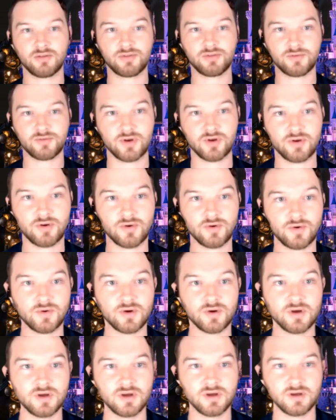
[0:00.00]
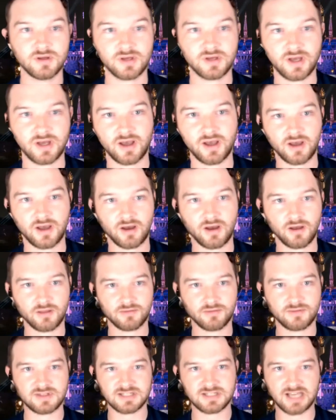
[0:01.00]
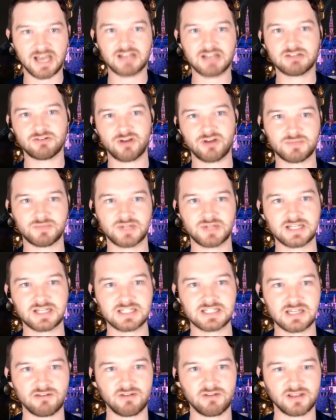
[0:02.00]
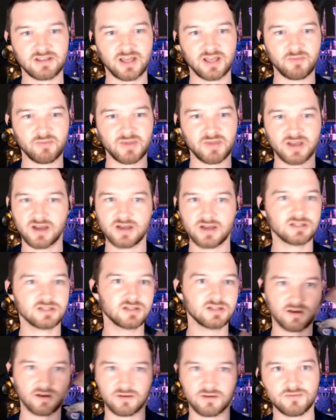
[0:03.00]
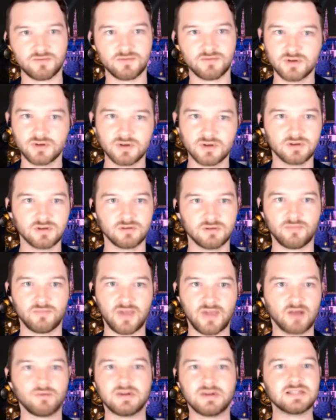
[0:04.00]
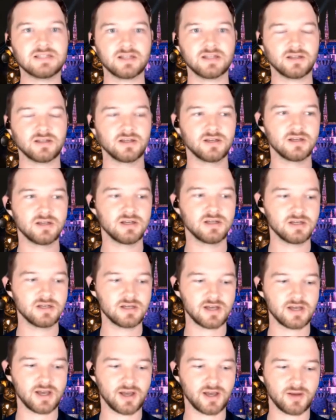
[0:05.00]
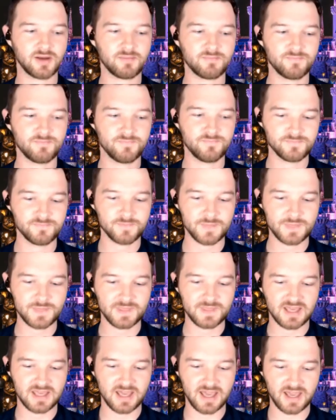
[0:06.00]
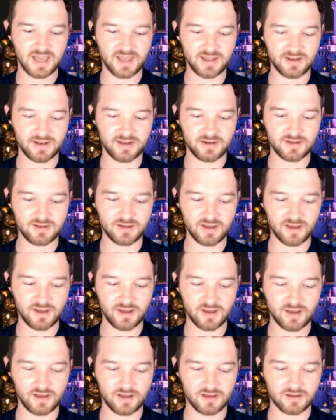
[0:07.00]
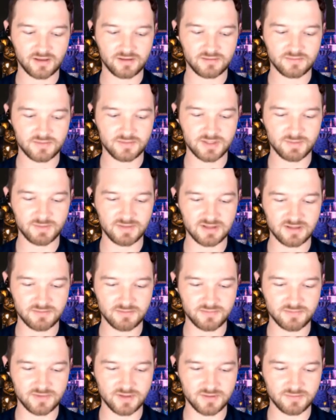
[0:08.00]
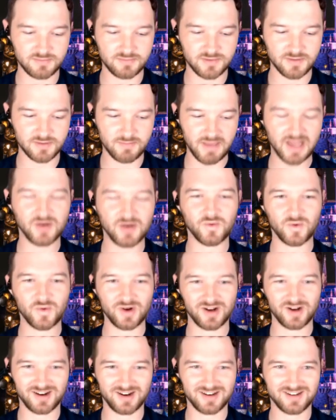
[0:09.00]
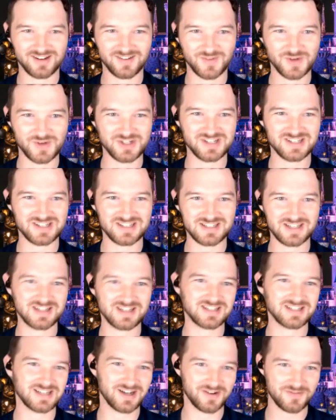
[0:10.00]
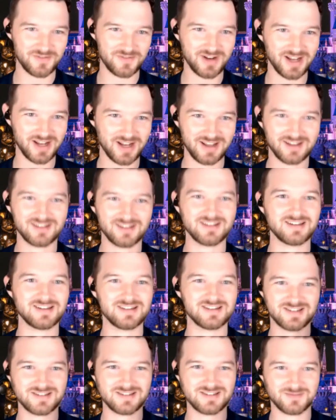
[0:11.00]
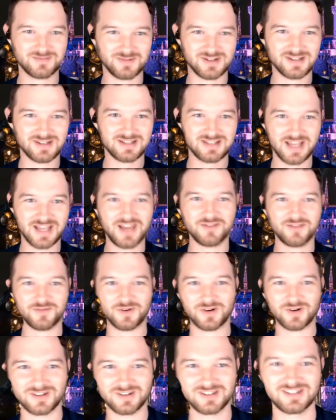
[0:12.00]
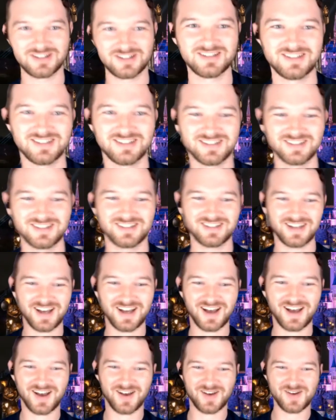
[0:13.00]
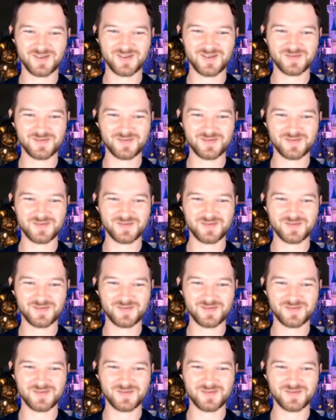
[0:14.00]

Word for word: through uh, these casting websites and everything because of that reason. Mm-hmm. Um, and uh, so, I mean, the, the the main word, which is it's kind of funny, is is thankful. Yeah.